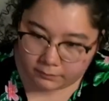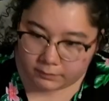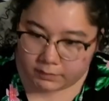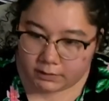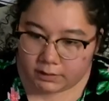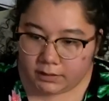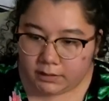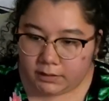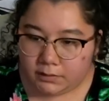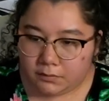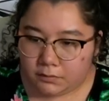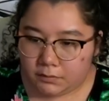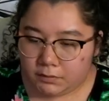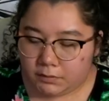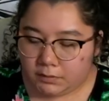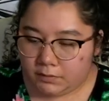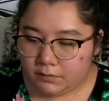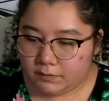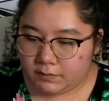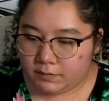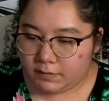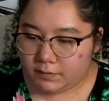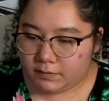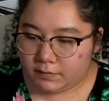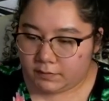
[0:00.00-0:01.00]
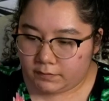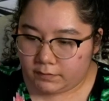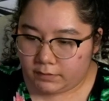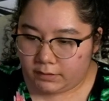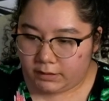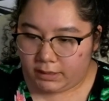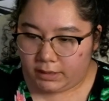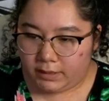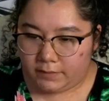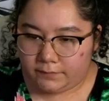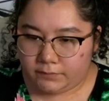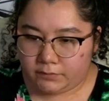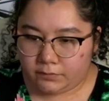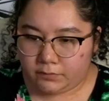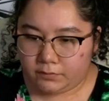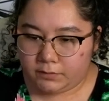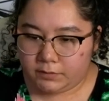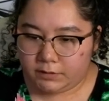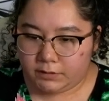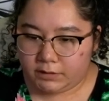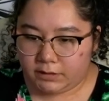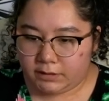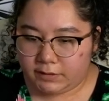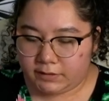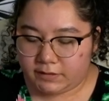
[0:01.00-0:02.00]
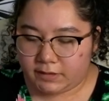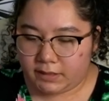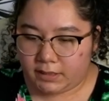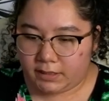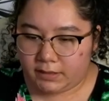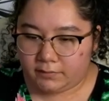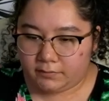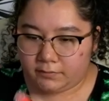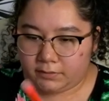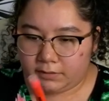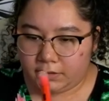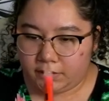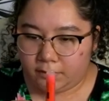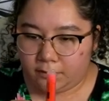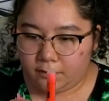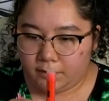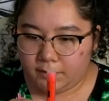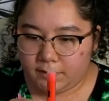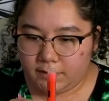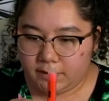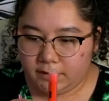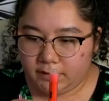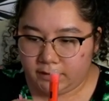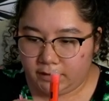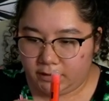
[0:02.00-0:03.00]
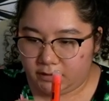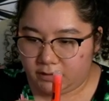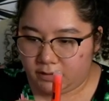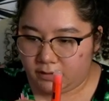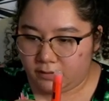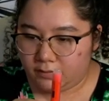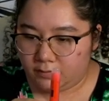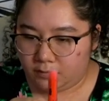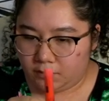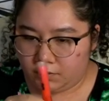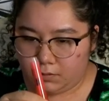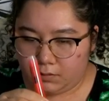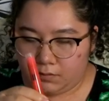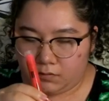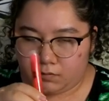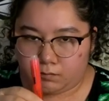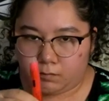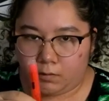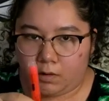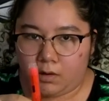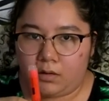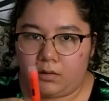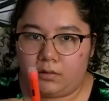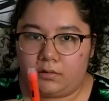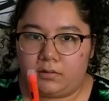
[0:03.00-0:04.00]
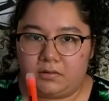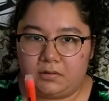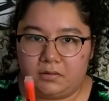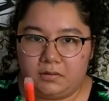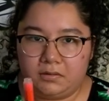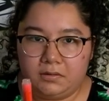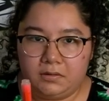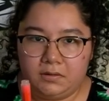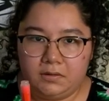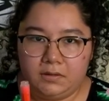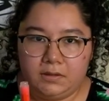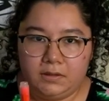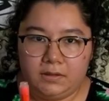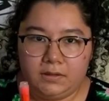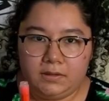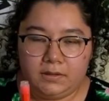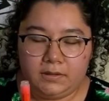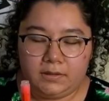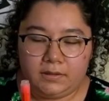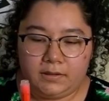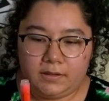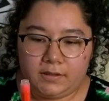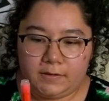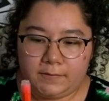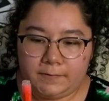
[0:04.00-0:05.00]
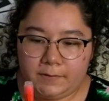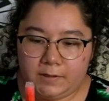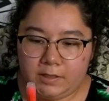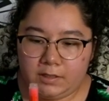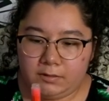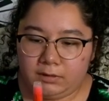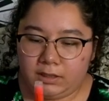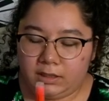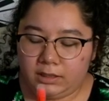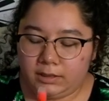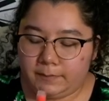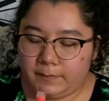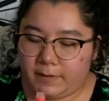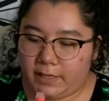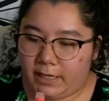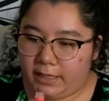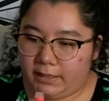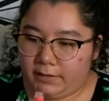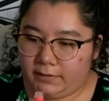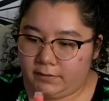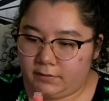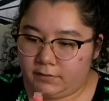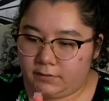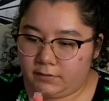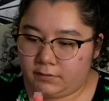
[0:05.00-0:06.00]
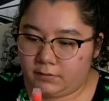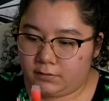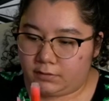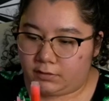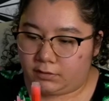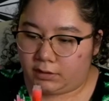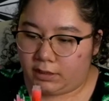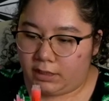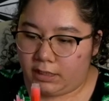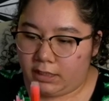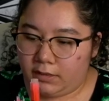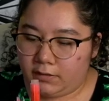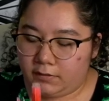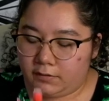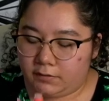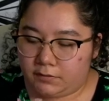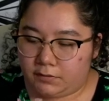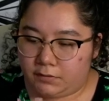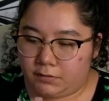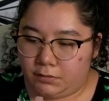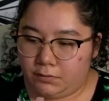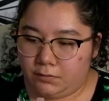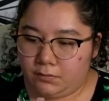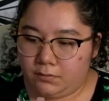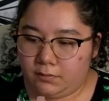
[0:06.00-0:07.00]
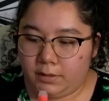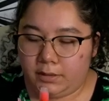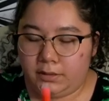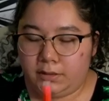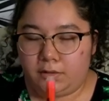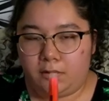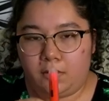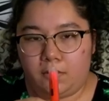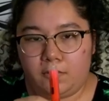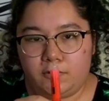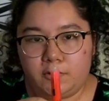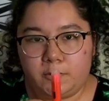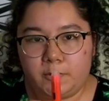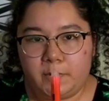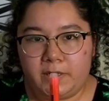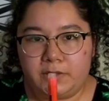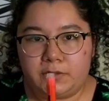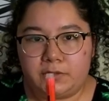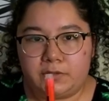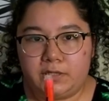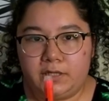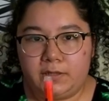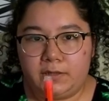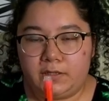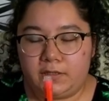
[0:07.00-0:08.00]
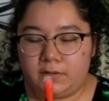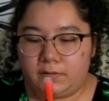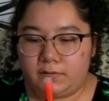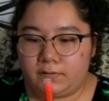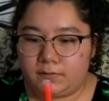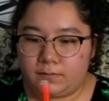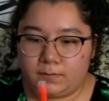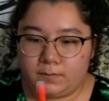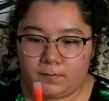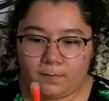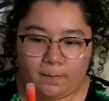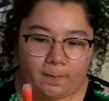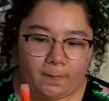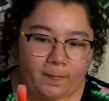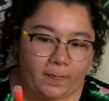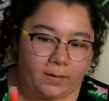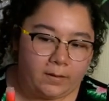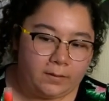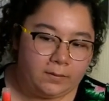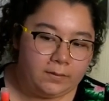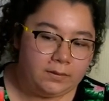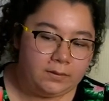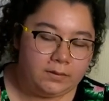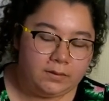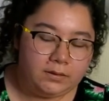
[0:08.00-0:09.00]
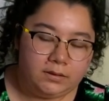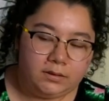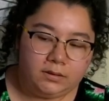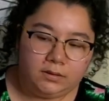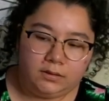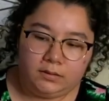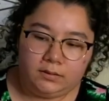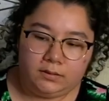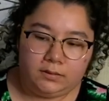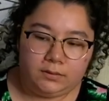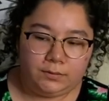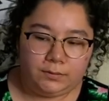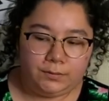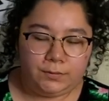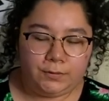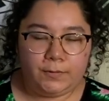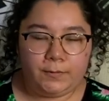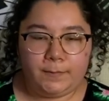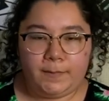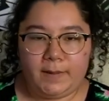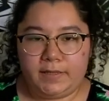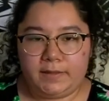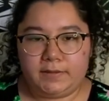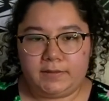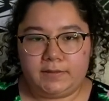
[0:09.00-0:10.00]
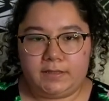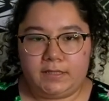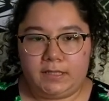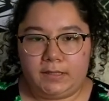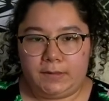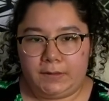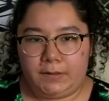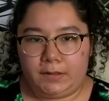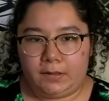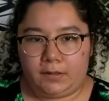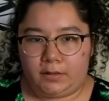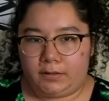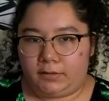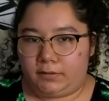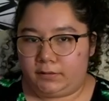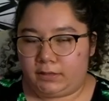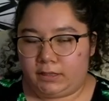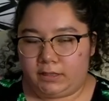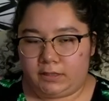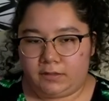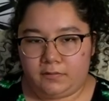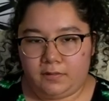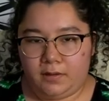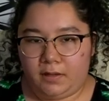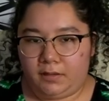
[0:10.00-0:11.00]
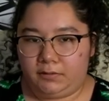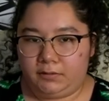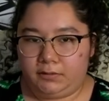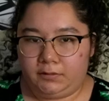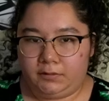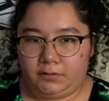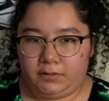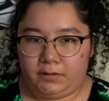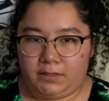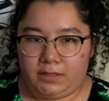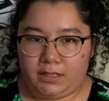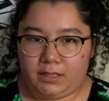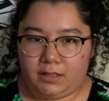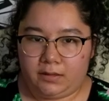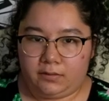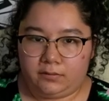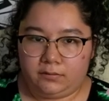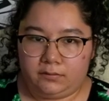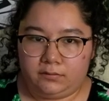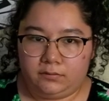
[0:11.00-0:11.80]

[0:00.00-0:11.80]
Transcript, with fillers: when I hold a utensil, I have to hold it at a diagonal. Like holding it like this is wrong. If you are past grade 2 and you hold your pincher like this, go back to kindergarten. Like, you gotta learn again.